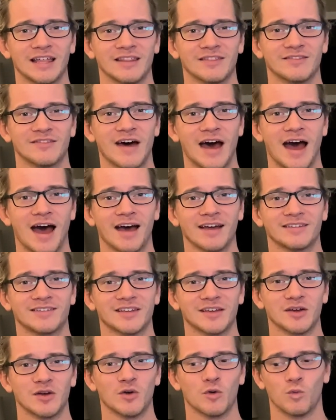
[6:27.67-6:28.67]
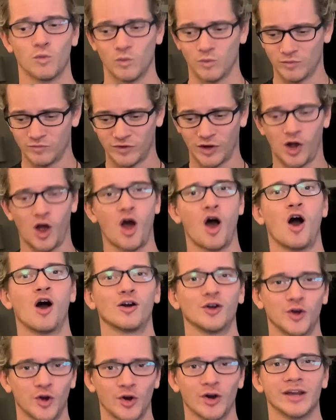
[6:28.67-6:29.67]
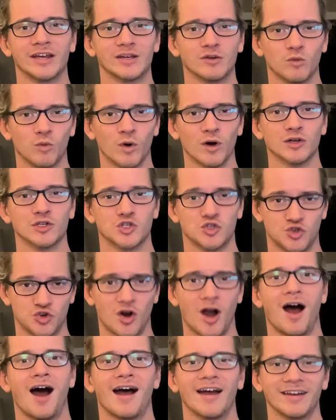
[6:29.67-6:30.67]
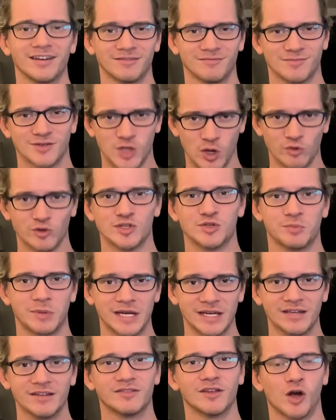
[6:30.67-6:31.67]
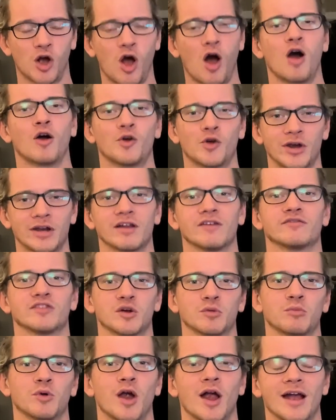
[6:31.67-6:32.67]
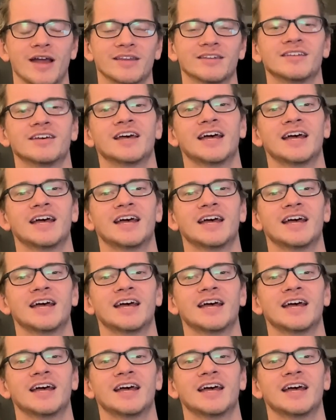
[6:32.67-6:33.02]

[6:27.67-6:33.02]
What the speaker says: that the concrete was drying, so to speak, the concrete of their brain.